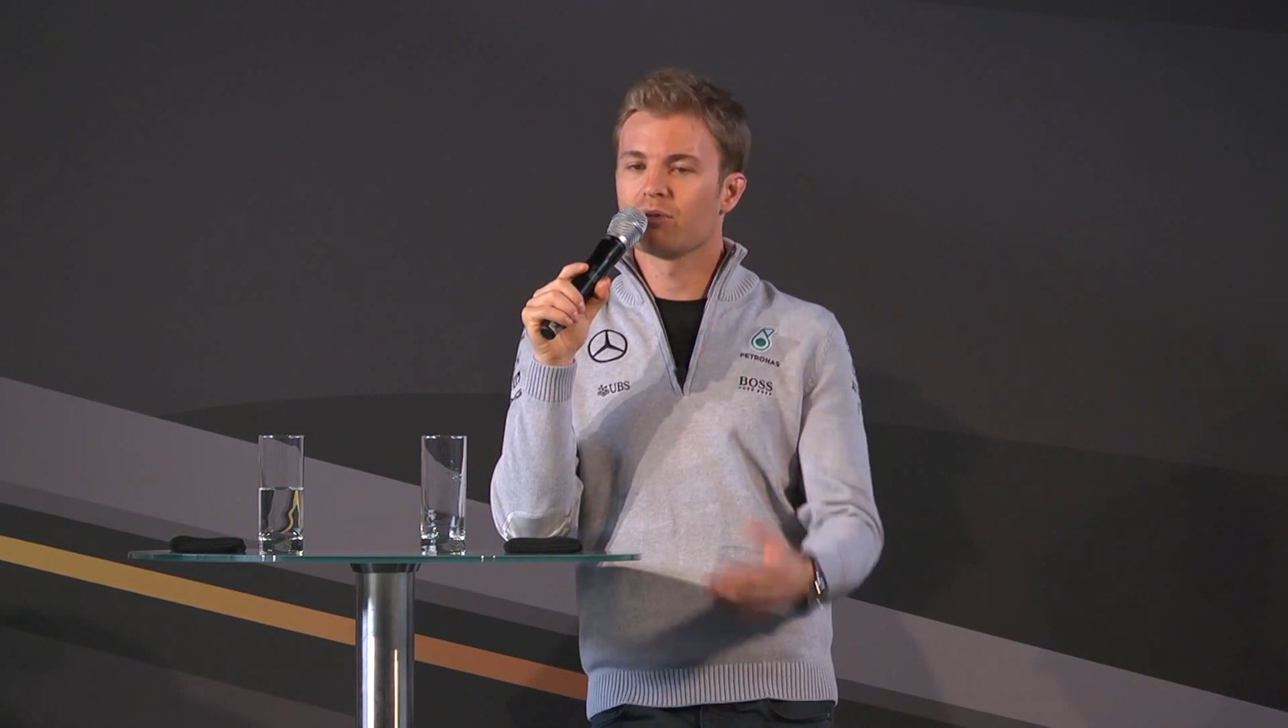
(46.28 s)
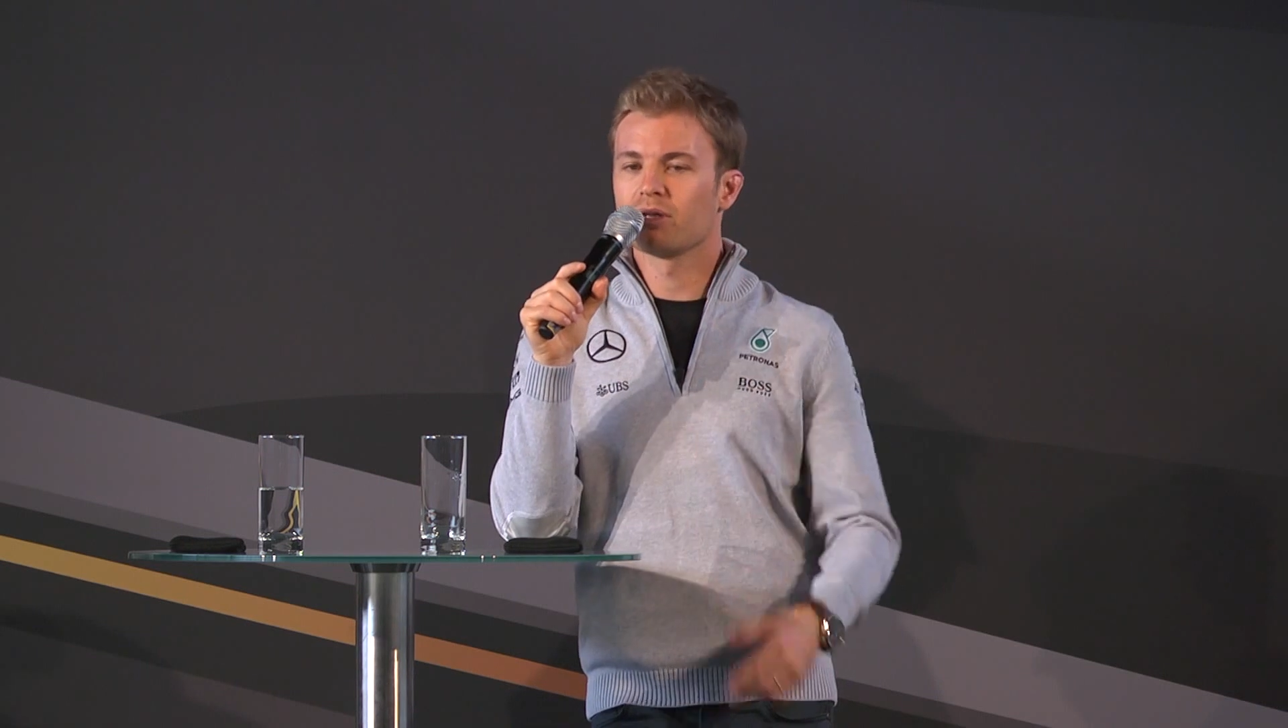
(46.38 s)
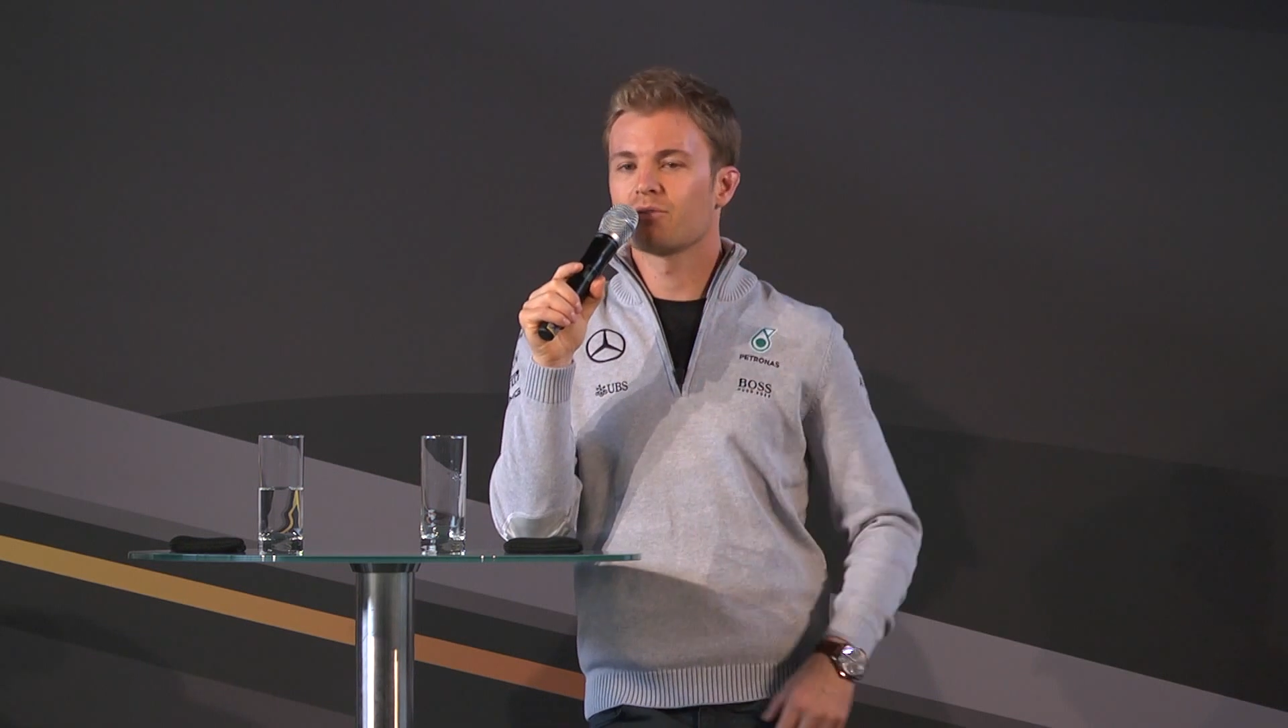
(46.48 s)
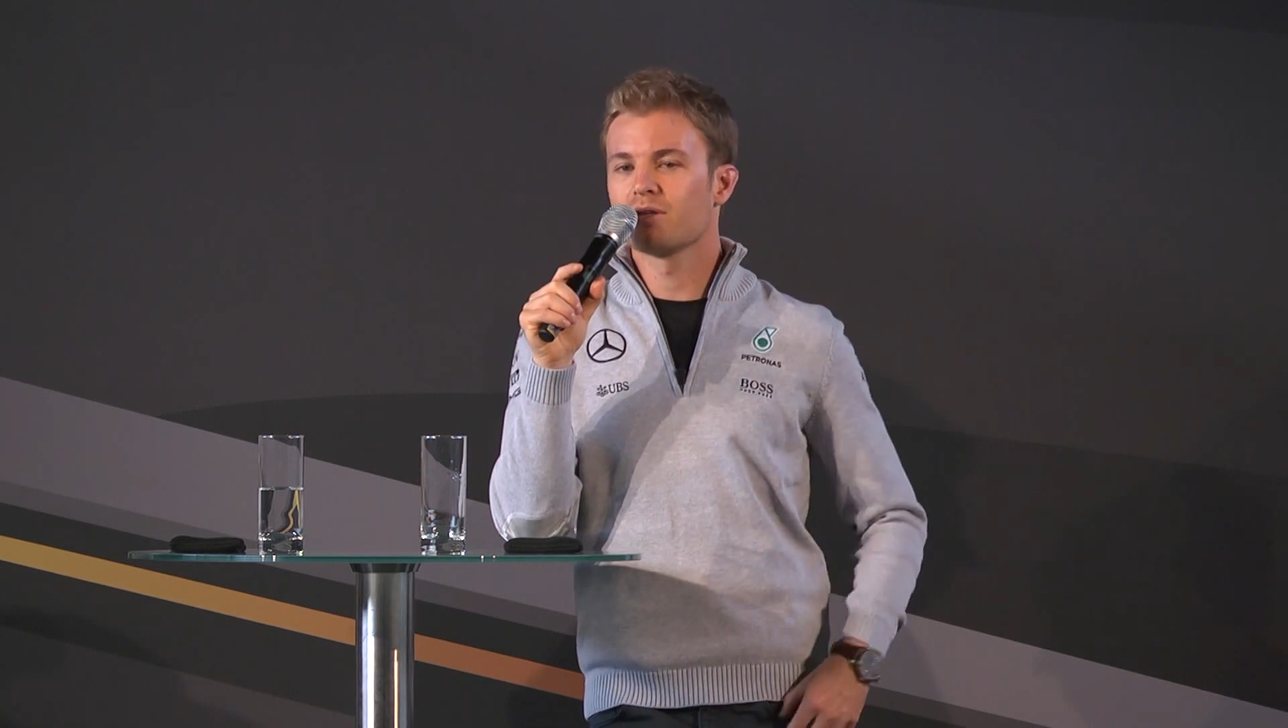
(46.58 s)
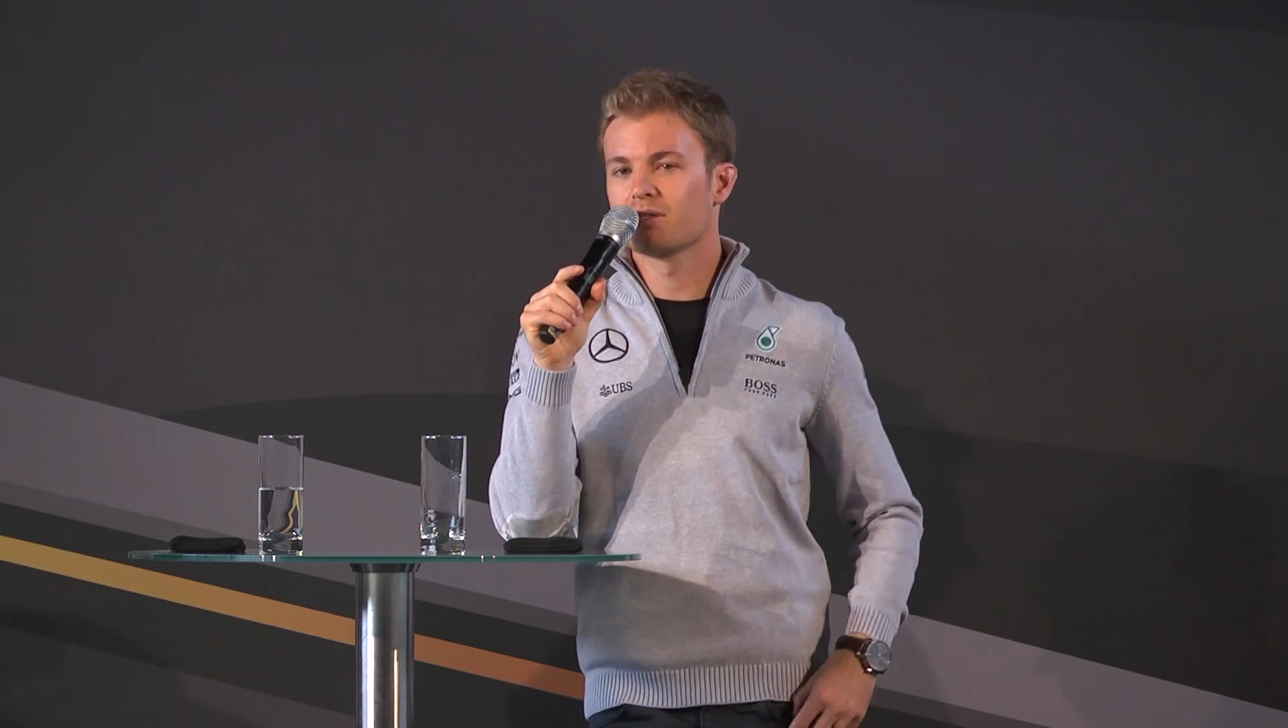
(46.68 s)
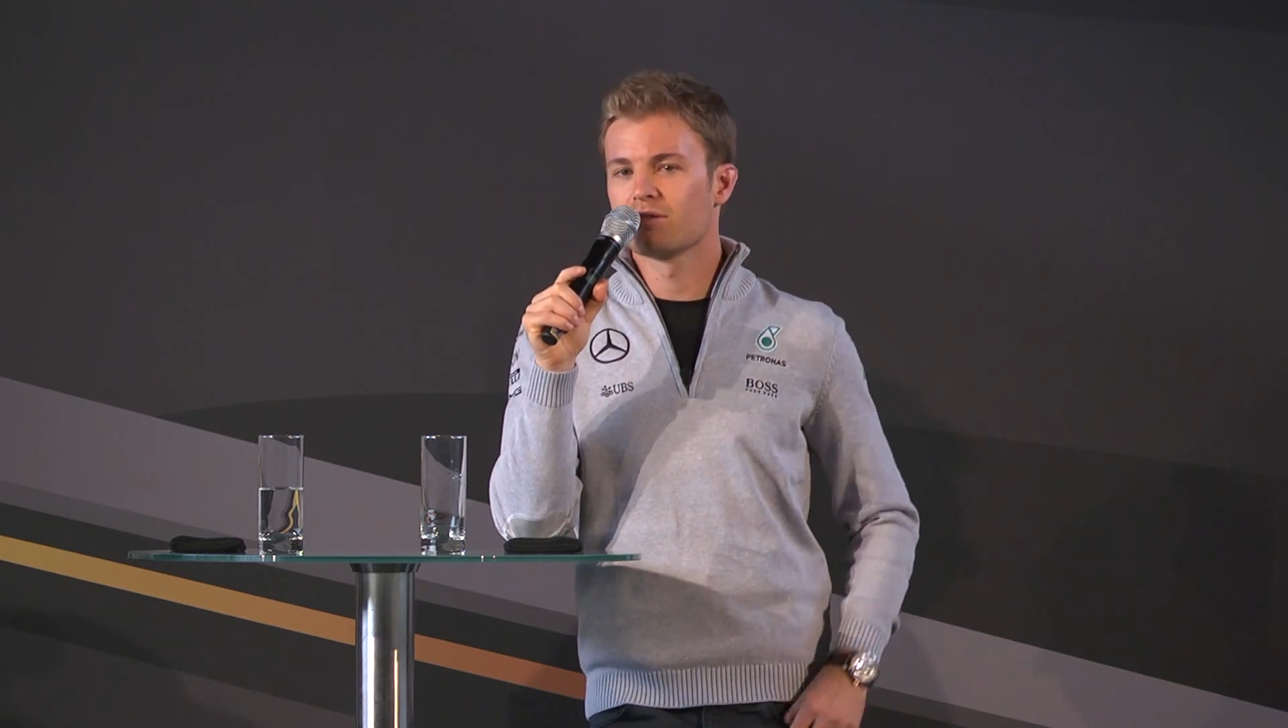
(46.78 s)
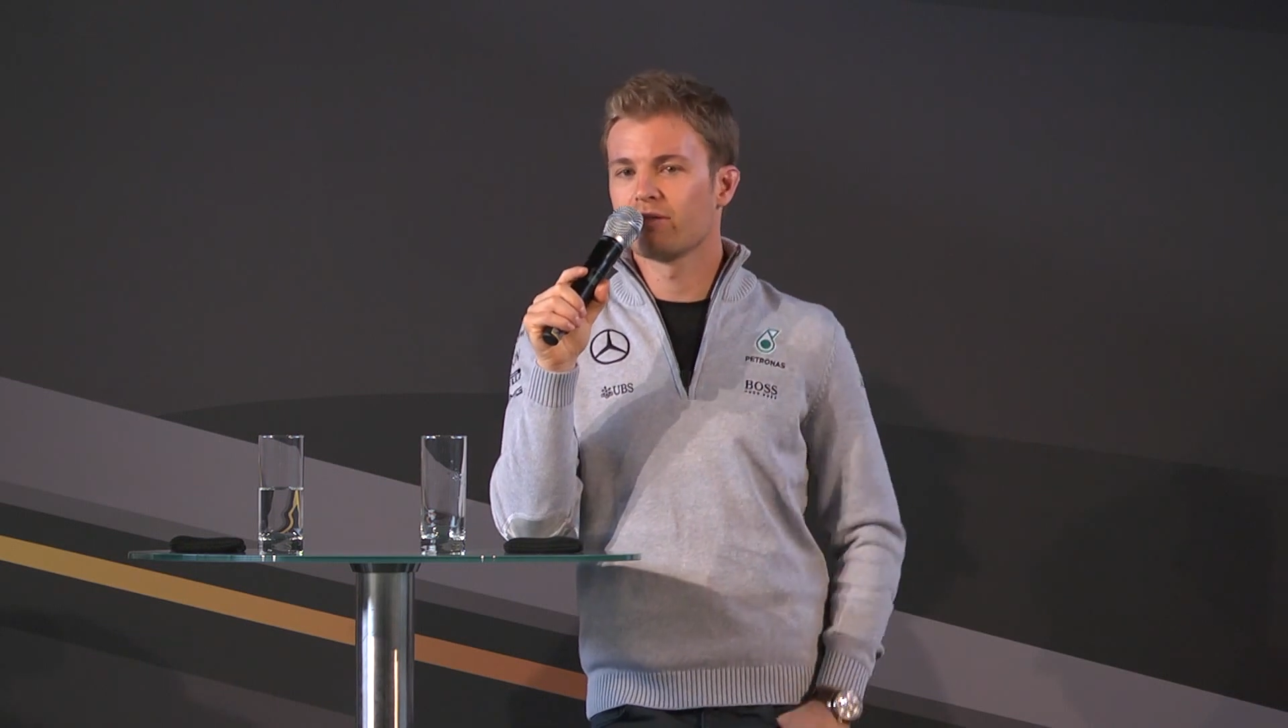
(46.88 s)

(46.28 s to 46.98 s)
increase the